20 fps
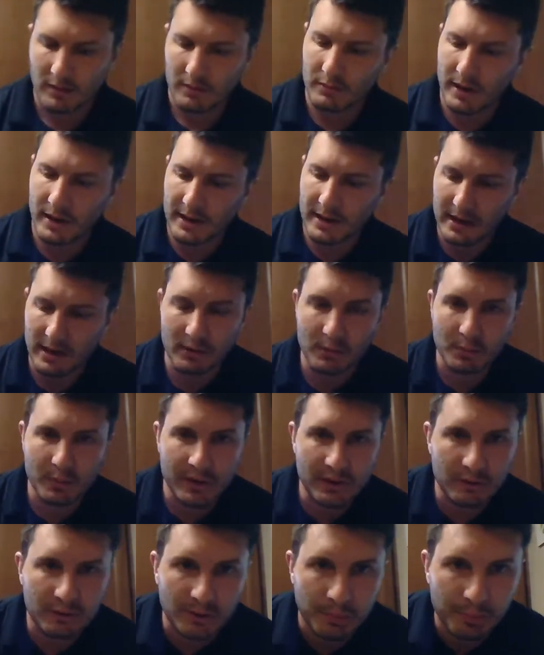right here, we
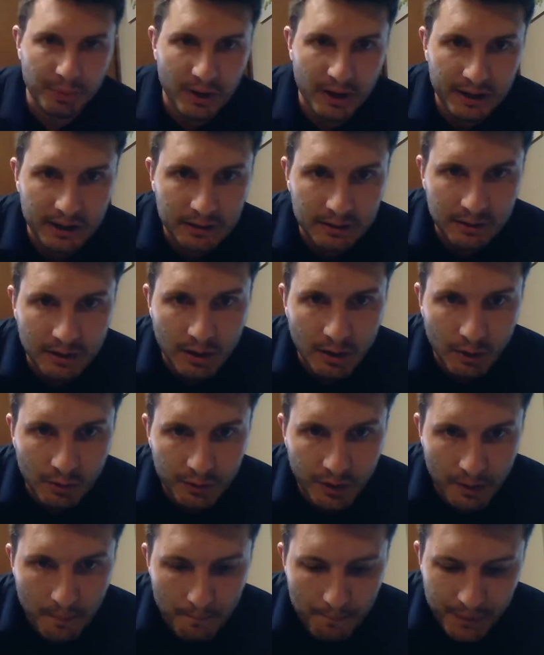use a product
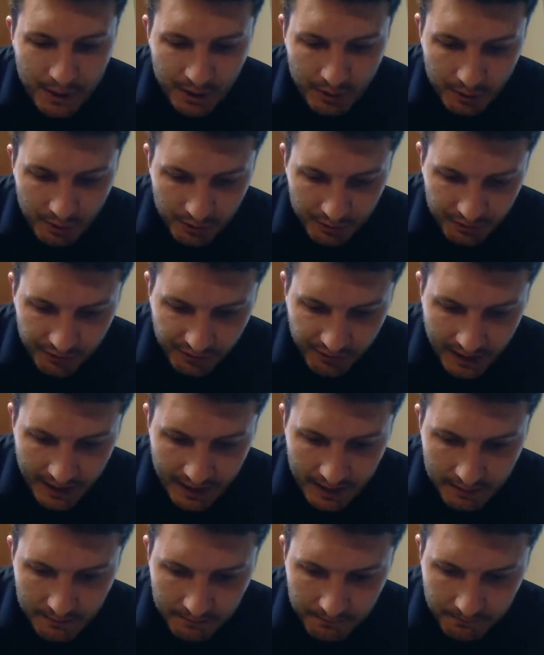called Pure
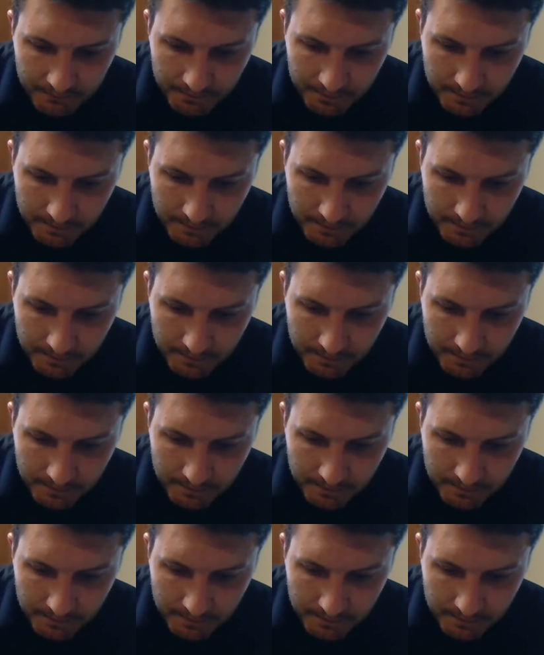San.